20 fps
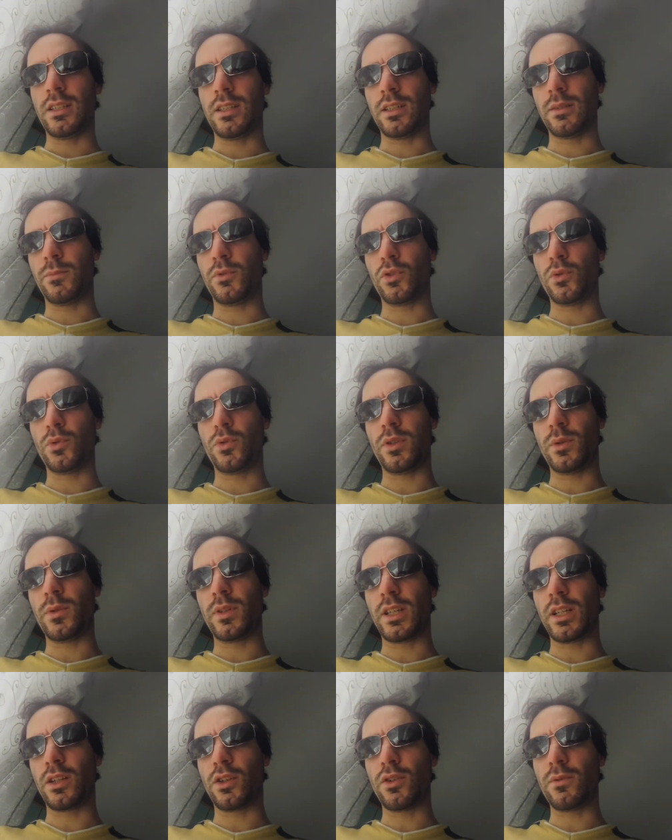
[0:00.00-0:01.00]
absolutely
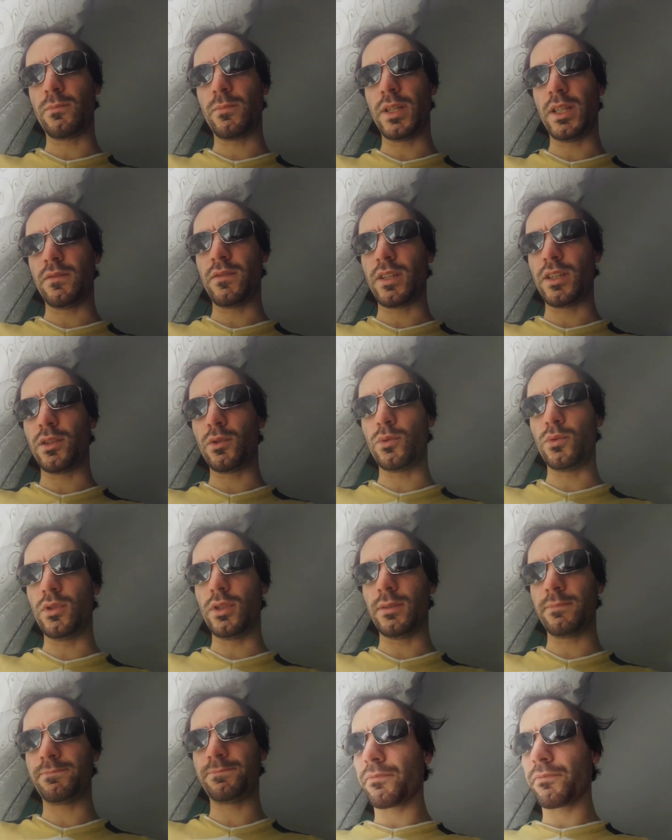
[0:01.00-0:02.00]
you can complain very
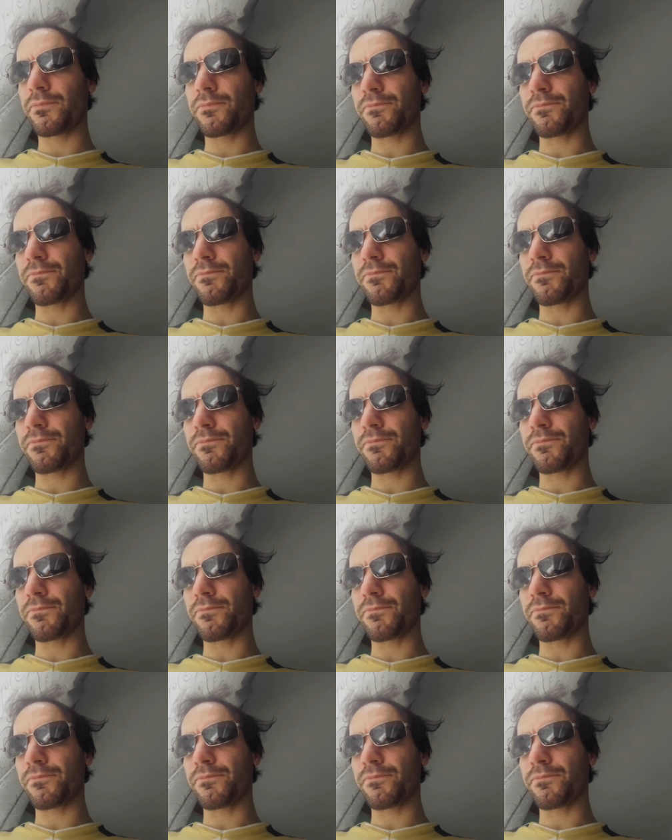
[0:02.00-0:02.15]
good.